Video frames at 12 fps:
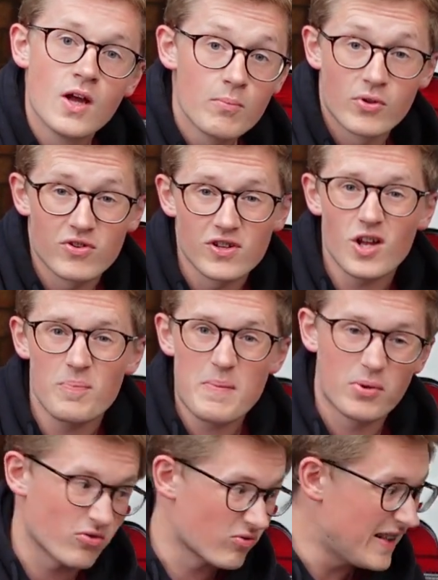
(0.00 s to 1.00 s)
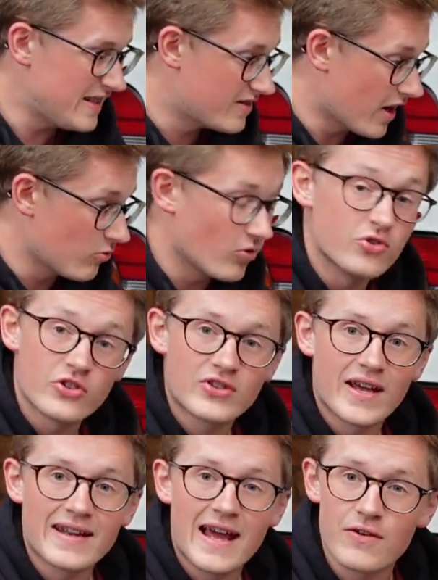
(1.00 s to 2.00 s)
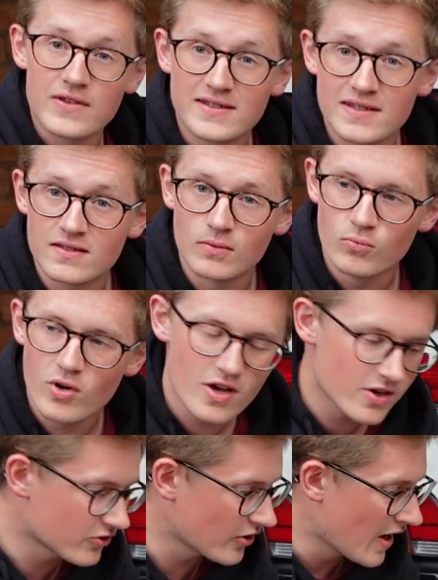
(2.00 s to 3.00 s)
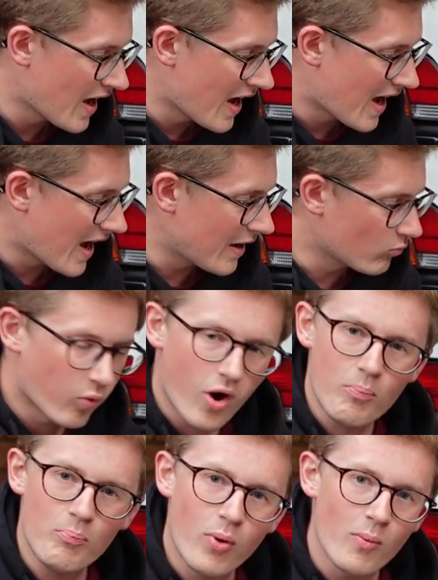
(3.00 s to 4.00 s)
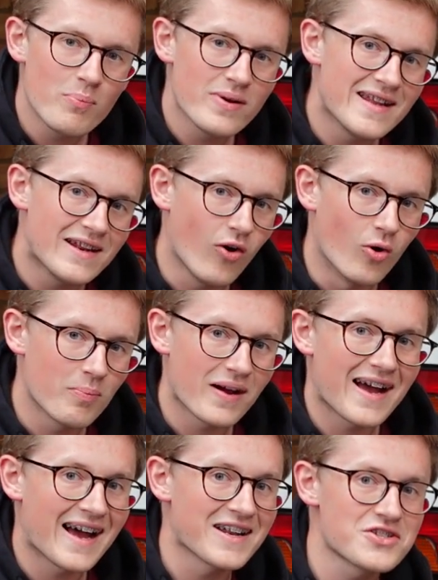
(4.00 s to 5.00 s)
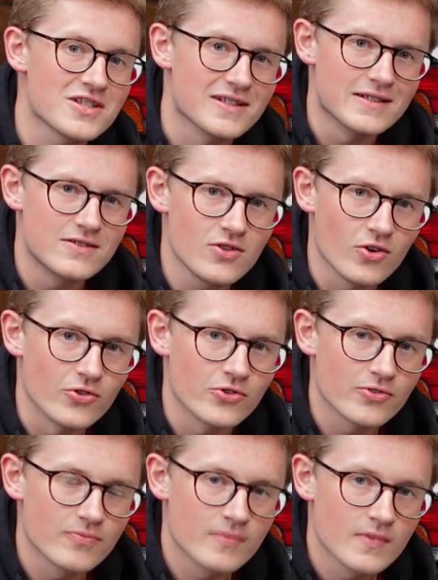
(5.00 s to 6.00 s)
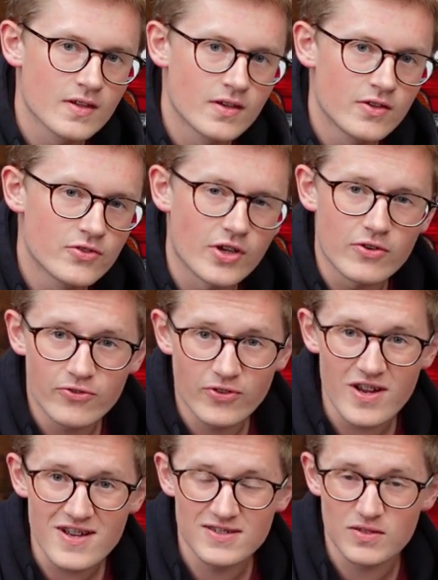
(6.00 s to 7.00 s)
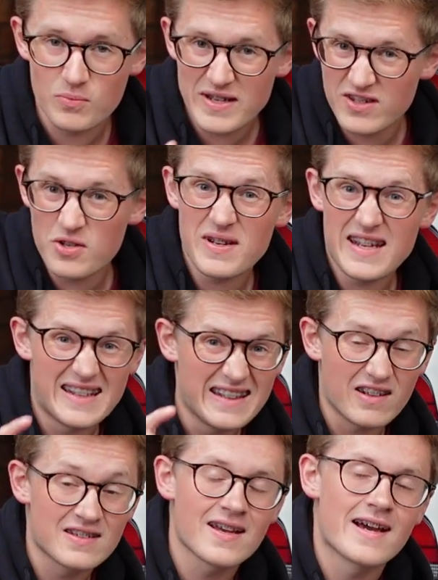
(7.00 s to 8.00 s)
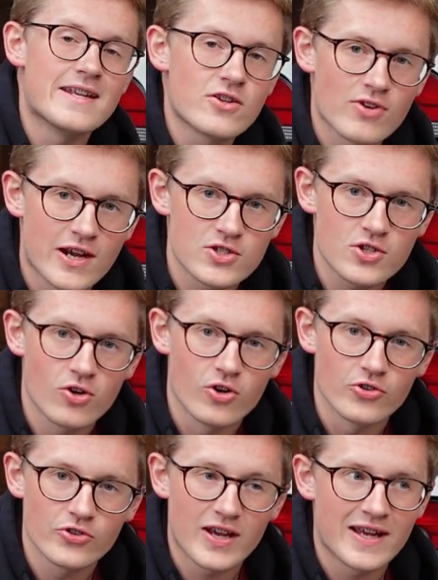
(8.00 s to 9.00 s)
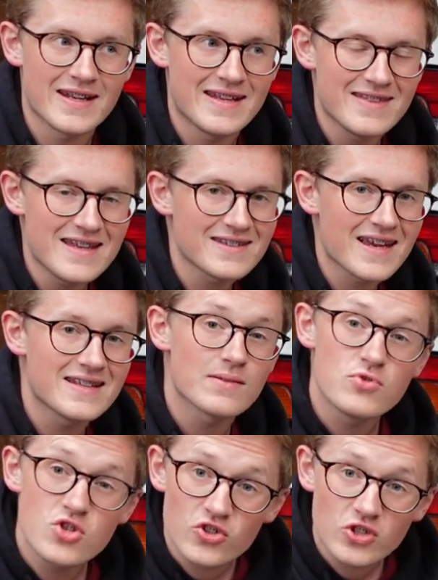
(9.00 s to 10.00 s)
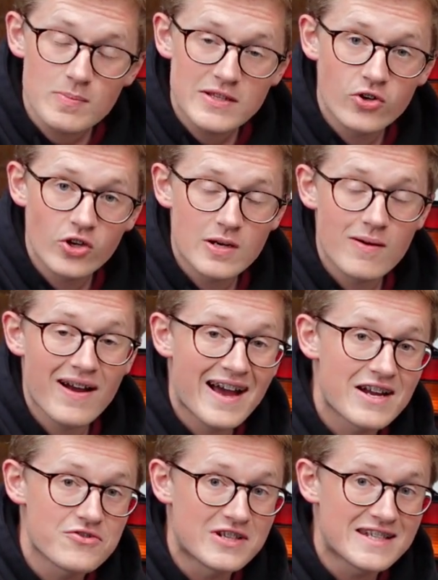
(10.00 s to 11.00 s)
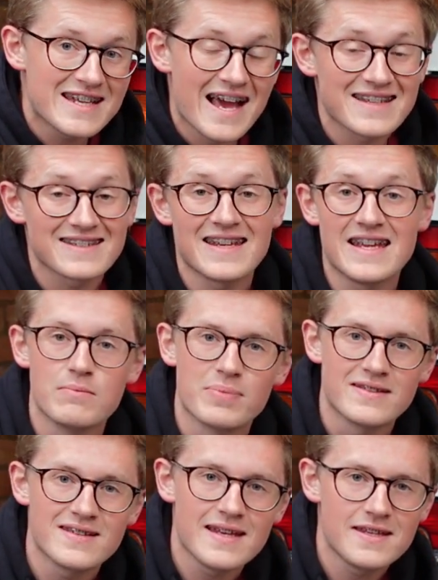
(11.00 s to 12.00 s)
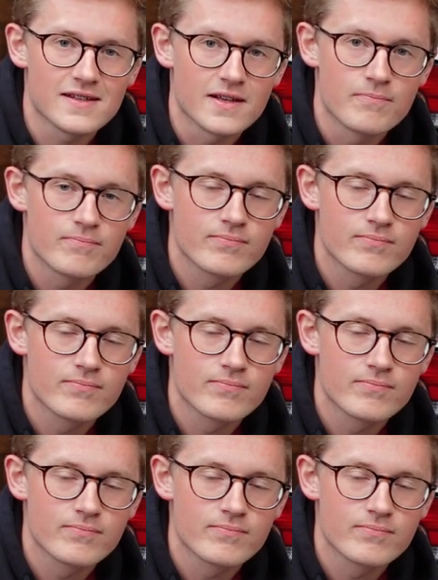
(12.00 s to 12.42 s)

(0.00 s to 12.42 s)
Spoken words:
But there are a lot of people that really don't understand how this system works and what pumping it up actually does. So first, we do need a little tiny crash course, and in this case I'm just going to be talking about Hydragas in particular.